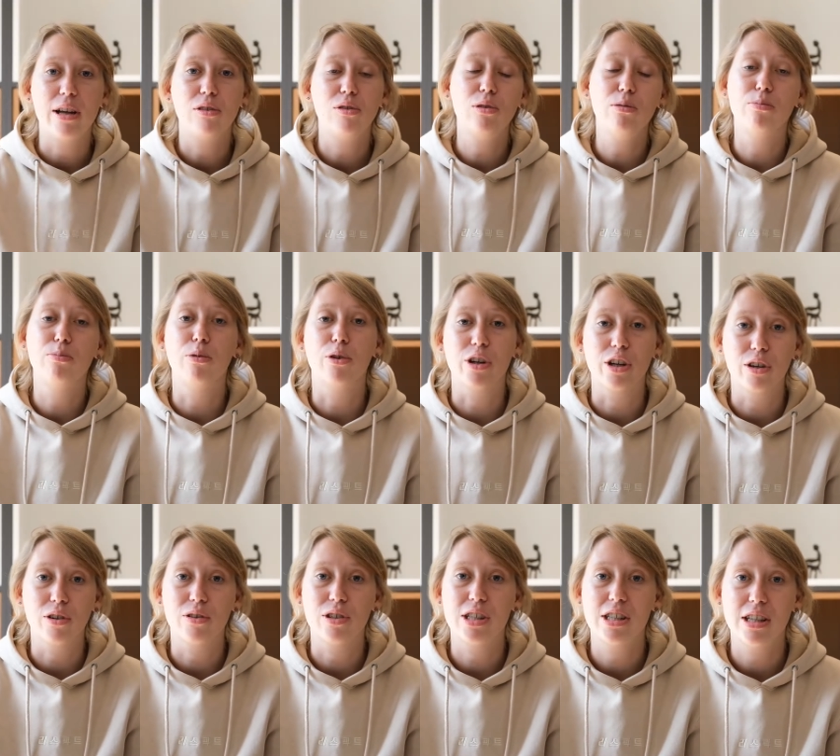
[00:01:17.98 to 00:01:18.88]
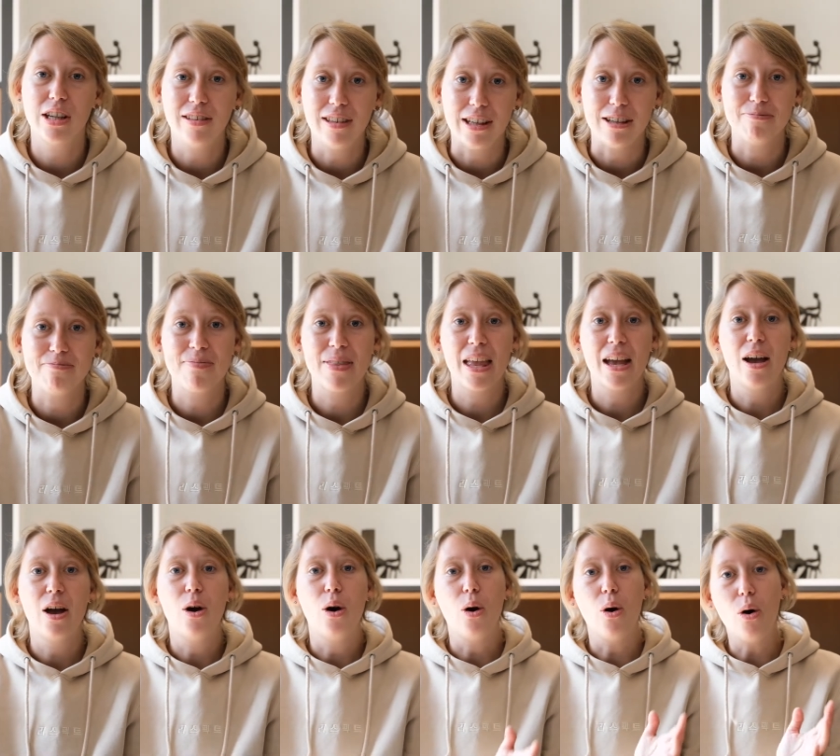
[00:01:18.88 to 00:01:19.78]
to Boryeong City.
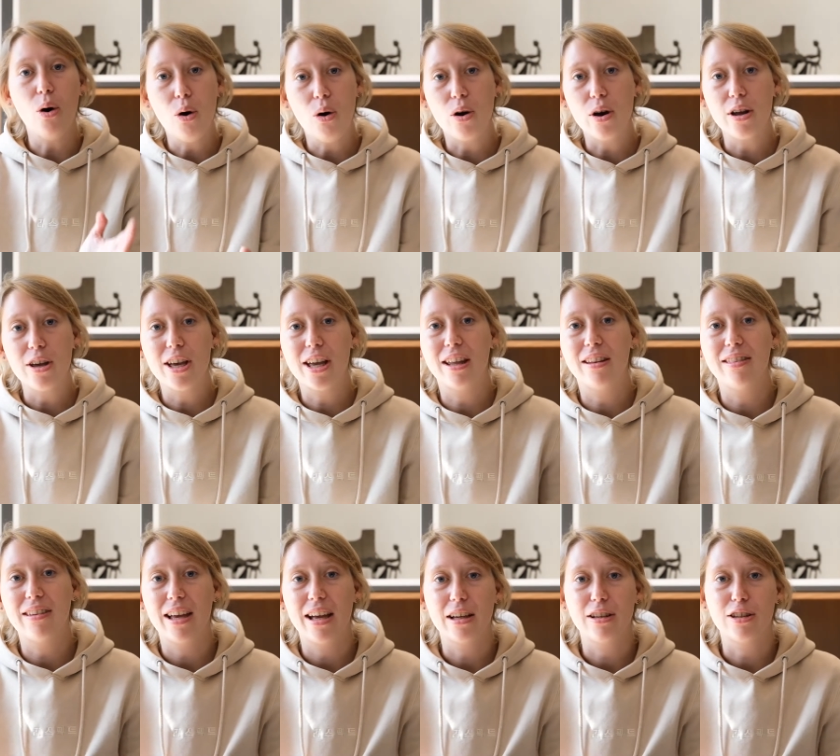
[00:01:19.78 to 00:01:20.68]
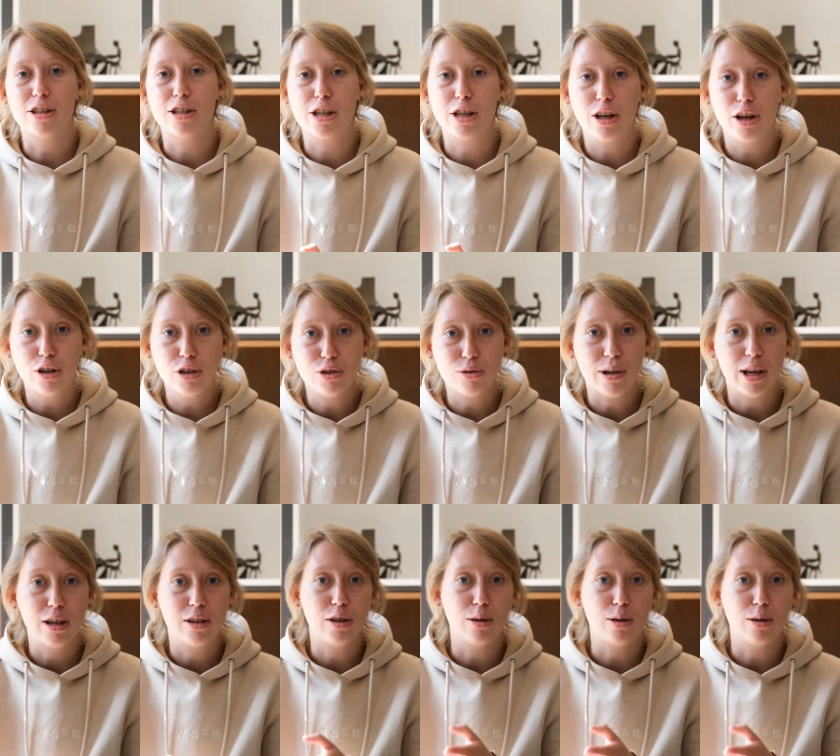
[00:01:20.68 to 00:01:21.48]
Or you can take the slow train,